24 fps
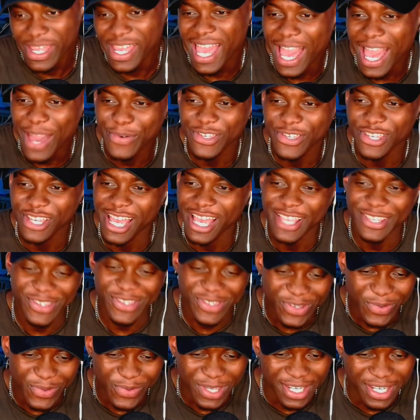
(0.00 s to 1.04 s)
How are you guys
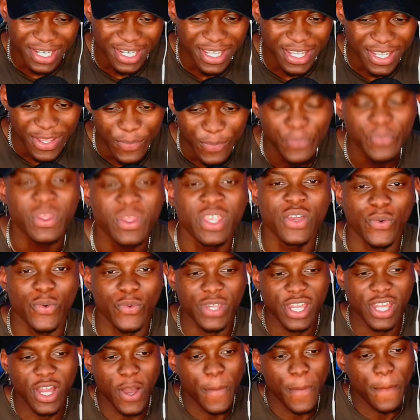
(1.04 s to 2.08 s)
doing?
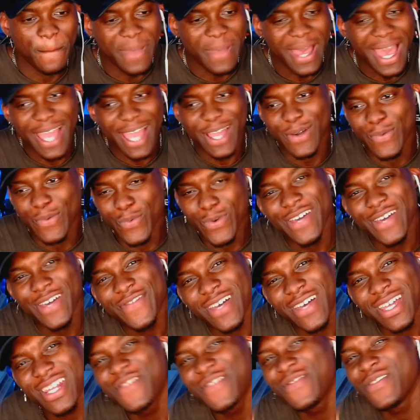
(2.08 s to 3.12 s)
We are back with
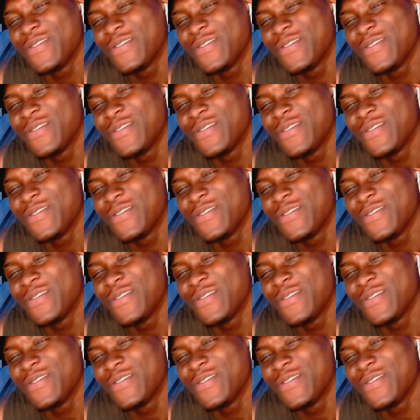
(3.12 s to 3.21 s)
another